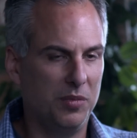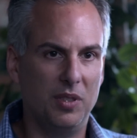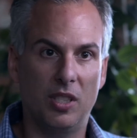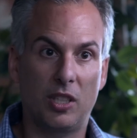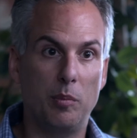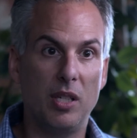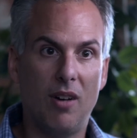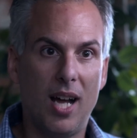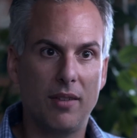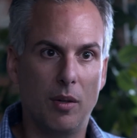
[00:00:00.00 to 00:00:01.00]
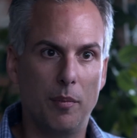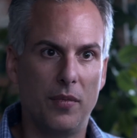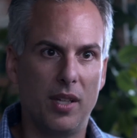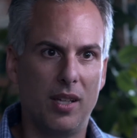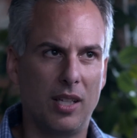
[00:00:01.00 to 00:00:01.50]
There could be a lot of them.
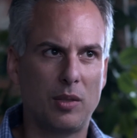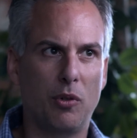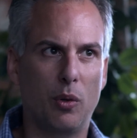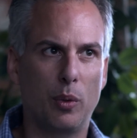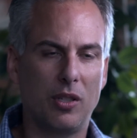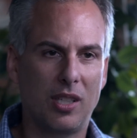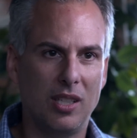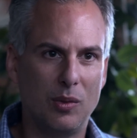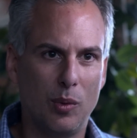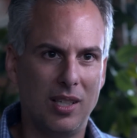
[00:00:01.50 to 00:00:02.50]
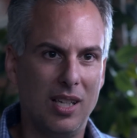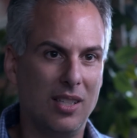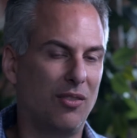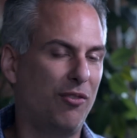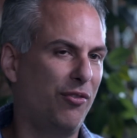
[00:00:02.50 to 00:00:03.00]
Explore with your kids what it is.